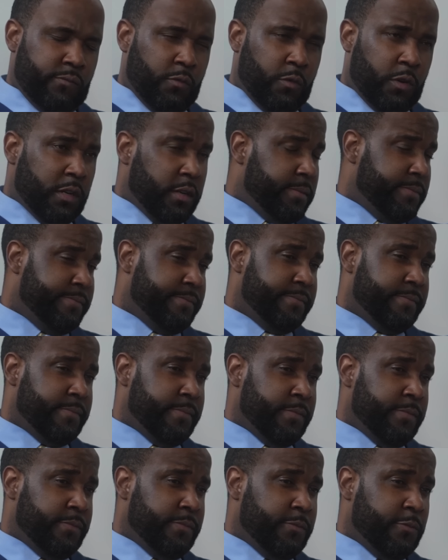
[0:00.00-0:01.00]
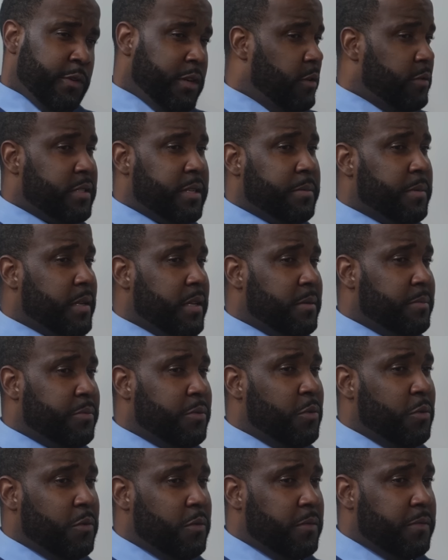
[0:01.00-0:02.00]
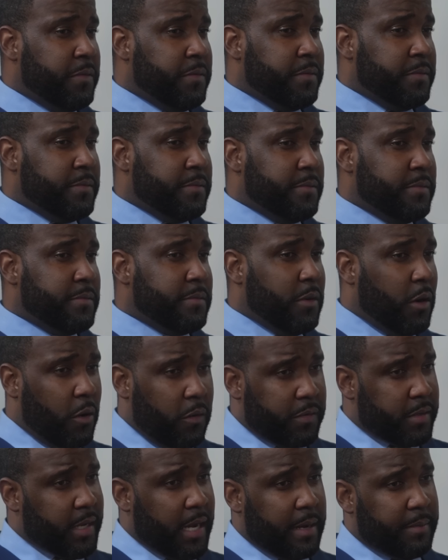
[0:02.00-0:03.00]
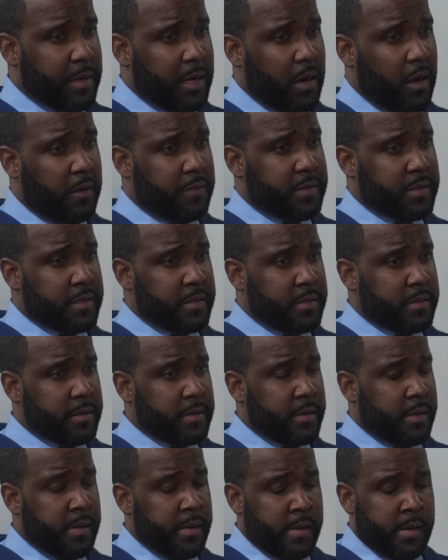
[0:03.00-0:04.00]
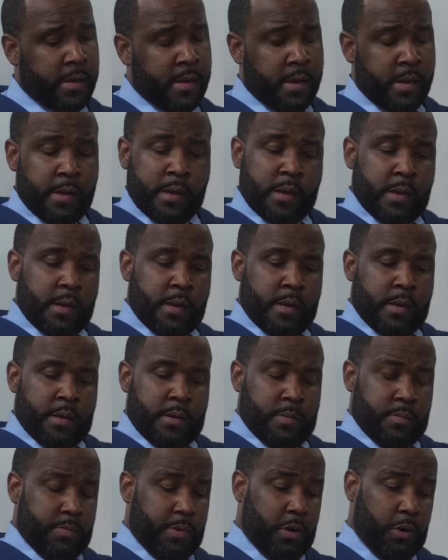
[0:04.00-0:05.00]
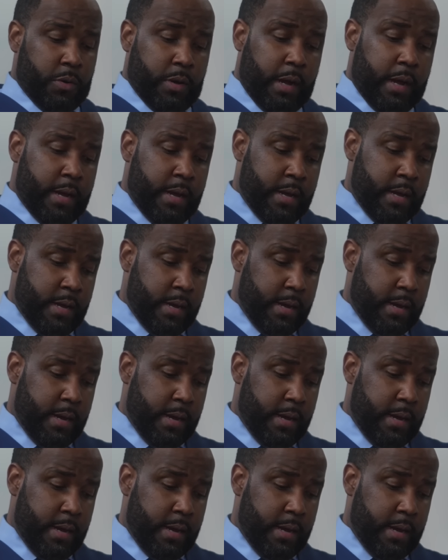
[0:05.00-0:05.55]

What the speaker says: Well, we don't typically approve overtime that often, but okay.